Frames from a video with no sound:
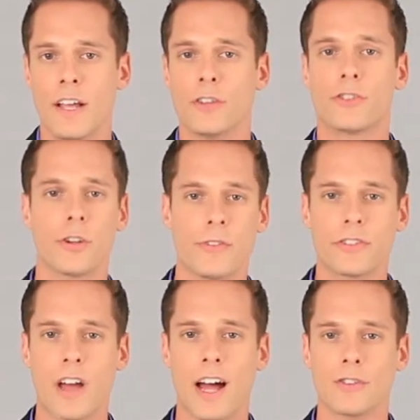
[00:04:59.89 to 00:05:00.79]
service
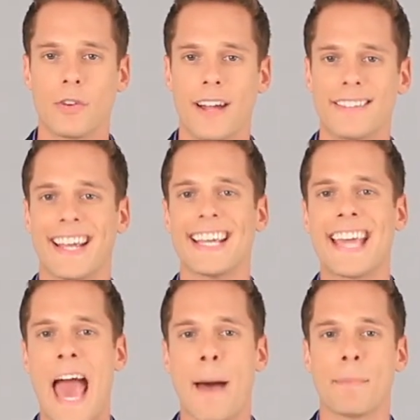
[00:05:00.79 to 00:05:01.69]
contract, and
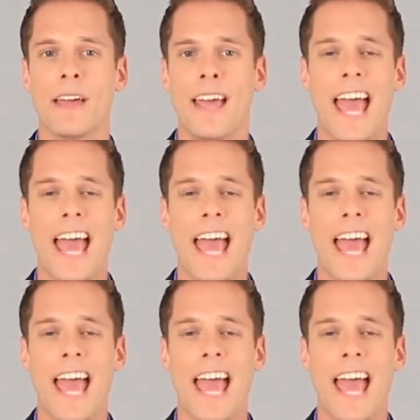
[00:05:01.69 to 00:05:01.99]
gap,